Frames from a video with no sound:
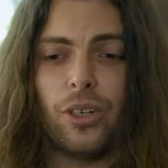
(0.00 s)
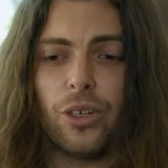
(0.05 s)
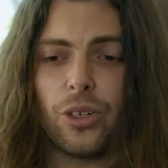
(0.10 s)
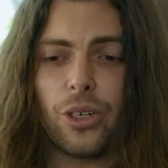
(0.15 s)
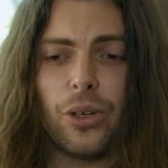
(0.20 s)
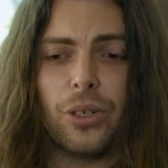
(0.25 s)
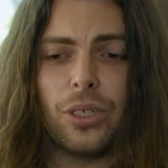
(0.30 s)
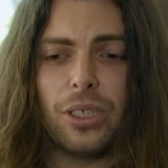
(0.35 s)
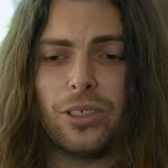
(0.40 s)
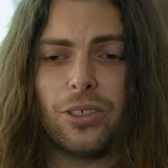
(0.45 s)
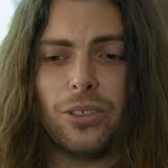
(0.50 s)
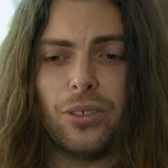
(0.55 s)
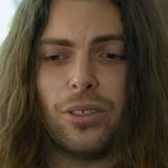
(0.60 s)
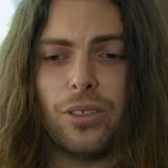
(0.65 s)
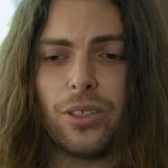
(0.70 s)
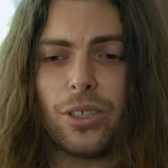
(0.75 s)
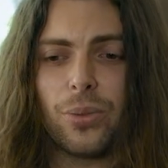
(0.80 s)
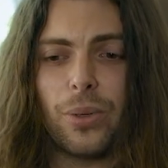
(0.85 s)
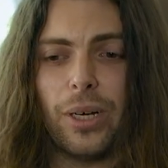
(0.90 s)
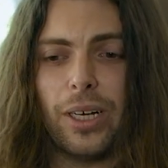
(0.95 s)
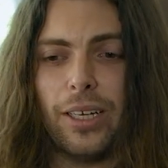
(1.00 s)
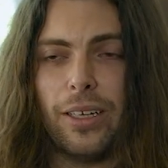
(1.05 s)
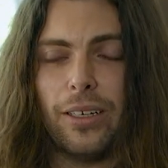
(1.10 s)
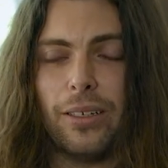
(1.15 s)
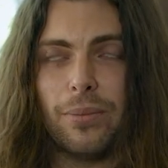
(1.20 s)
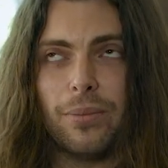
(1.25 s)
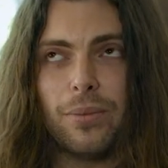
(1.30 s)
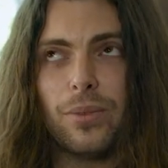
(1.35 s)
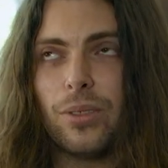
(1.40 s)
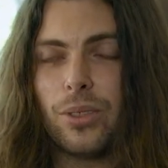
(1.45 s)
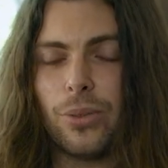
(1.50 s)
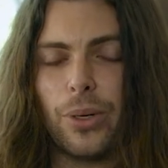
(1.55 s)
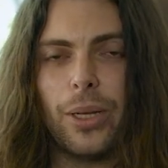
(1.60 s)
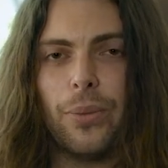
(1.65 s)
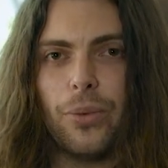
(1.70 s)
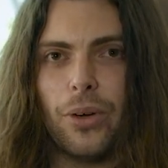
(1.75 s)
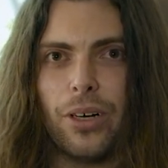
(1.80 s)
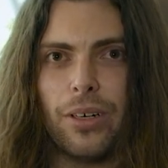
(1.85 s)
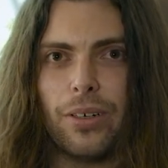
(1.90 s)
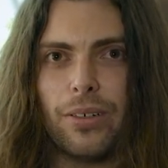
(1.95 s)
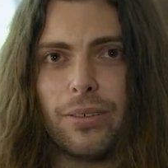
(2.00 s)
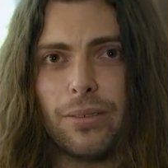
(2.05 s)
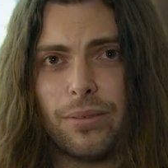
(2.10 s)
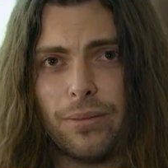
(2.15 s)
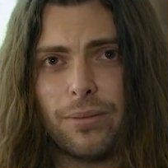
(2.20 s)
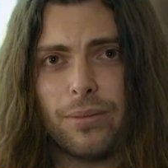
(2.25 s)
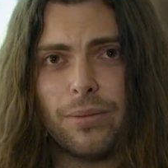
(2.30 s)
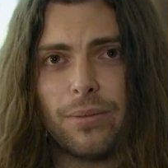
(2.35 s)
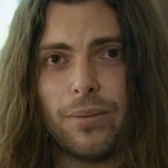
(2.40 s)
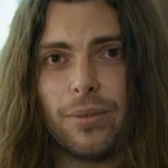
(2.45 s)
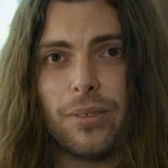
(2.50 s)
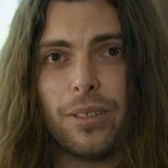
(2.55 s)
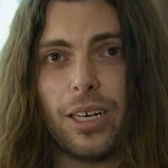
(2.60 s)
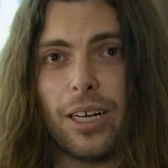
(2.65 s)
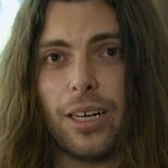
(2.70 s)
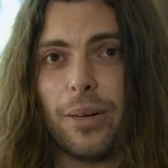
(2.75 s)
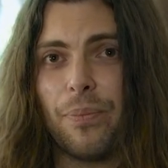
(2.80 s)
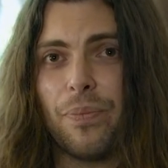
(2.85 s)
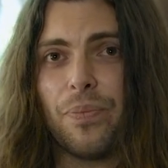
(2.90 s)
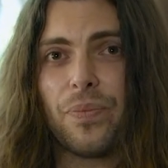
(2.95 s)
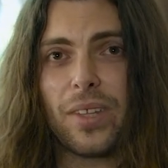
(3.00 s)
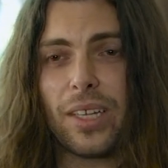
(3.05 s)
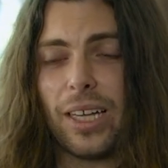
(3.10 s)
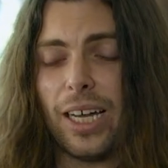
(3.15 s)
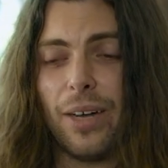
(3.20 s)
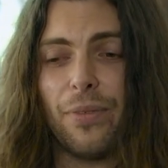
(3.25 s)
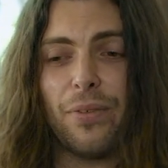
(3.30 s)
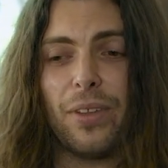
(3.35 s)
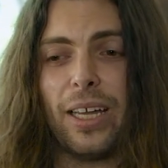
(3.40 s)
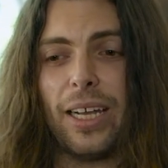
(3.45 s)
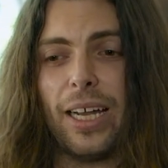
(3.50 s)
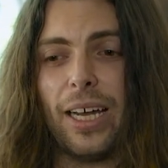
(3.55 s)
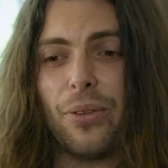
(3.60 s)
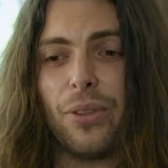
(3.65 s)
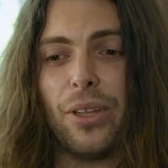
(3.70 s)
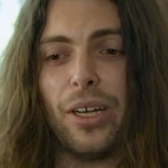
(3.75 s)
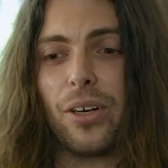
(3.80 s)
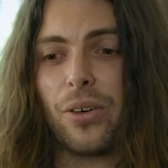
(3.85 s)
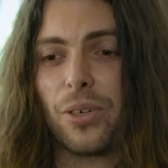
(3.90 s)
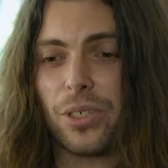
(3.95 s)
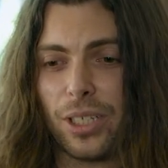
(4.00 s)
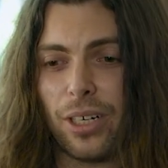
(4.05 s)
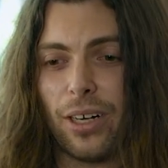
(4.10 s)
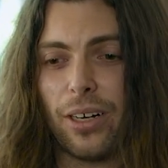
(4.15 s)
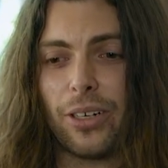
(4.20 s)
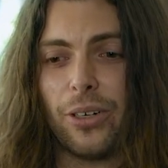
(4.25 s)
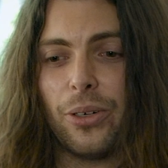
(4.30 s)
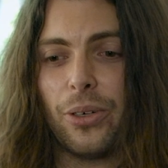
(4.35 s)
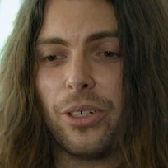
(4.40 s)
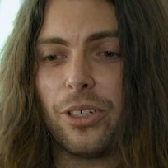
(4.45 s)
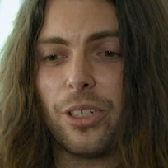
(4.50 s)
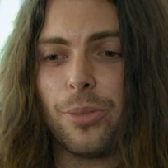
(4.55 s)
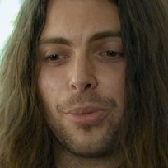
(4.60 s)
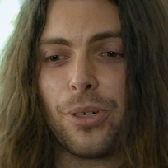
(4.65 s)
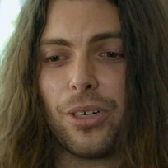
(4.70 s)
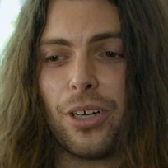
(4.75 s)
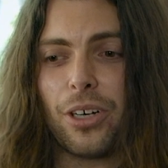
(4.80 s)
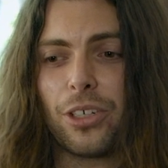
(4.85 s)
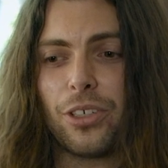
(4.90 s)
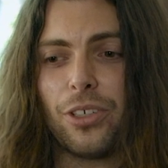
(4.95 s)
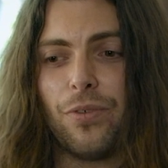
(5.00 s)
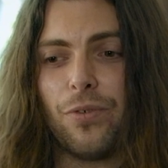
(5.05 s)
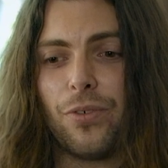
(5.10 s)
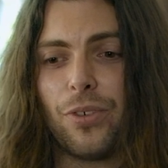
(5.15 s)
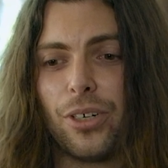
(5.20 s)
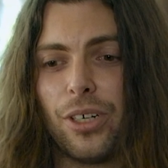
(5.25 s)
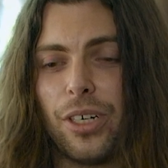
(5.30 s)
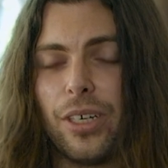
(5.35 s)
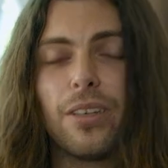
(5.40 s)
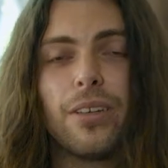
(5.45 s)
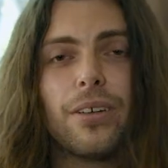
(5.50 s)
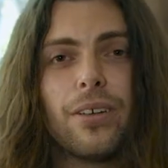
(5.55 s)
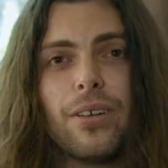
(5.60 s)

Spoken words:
going into 2021, have that out there or start going into production for it.